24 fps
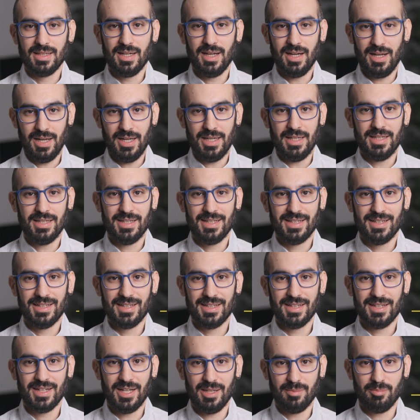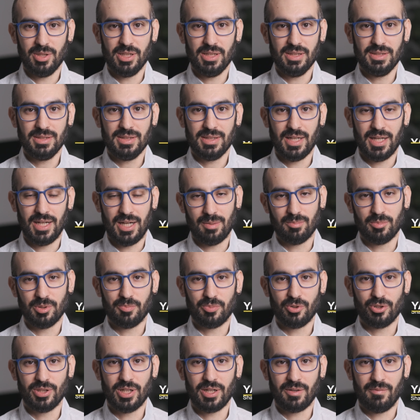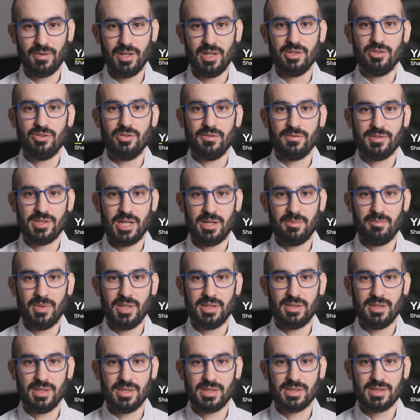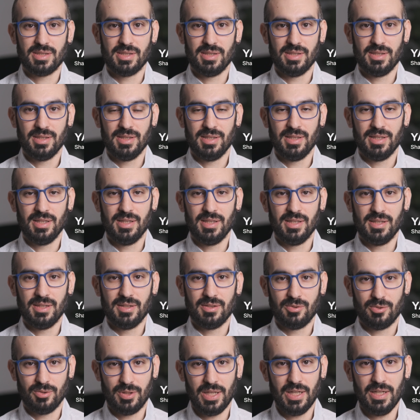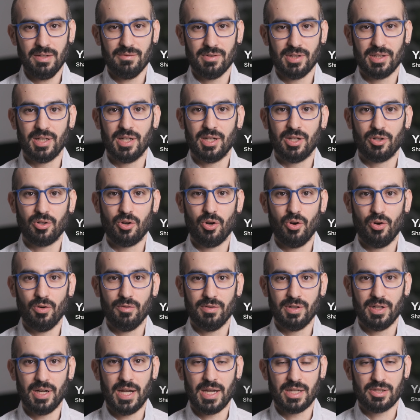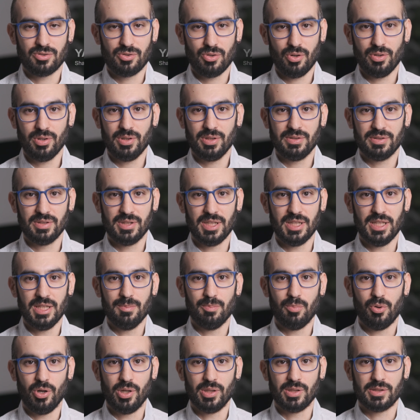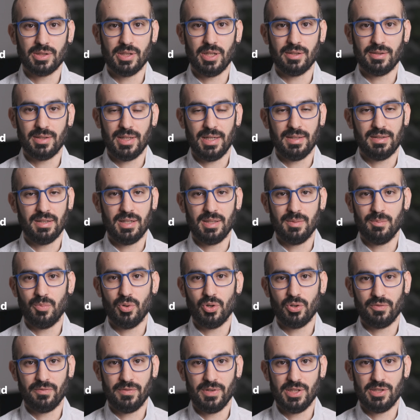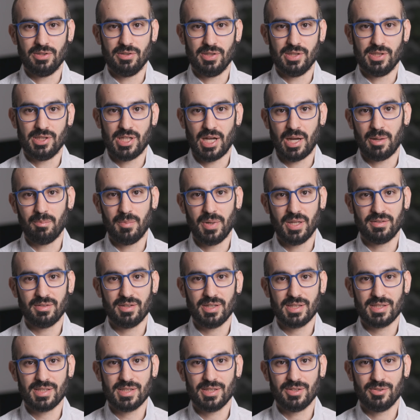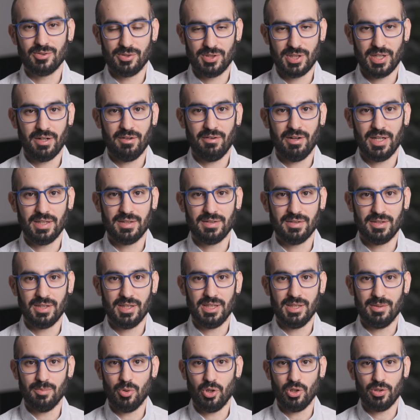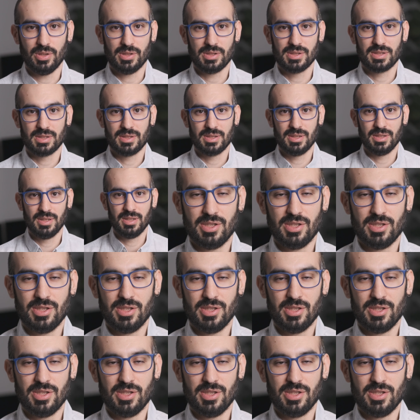Hi, I'm Yalın and I'm the product manager of ShapeMetriX. Today we're gonna go over external 3D point cloud data import feature in ShapeMetriX to generate 3D models.